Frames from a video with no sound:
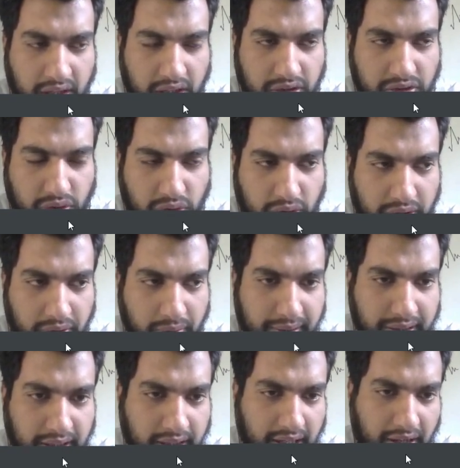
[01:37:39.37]
So it will
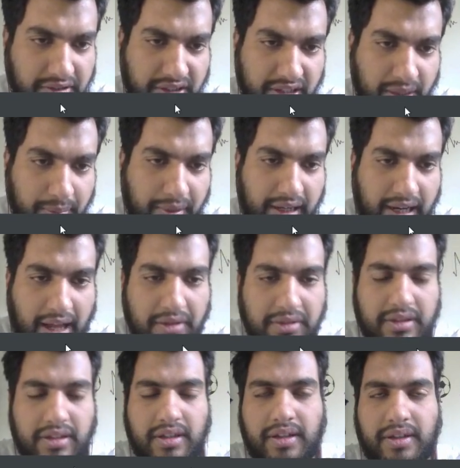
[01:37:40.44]
be live session number
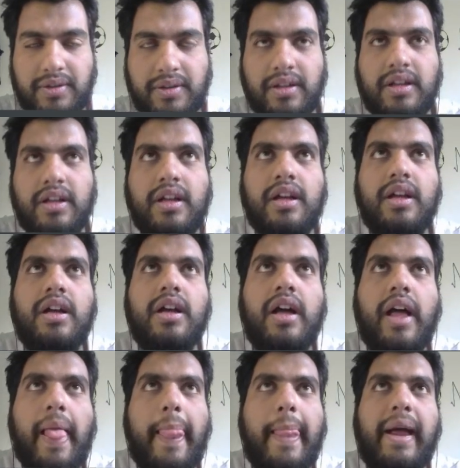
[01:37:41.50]
11th,
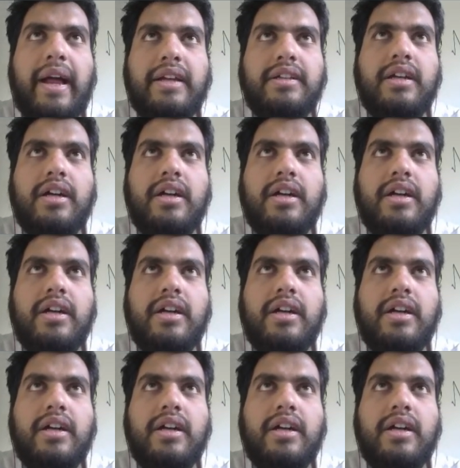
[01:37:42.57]
and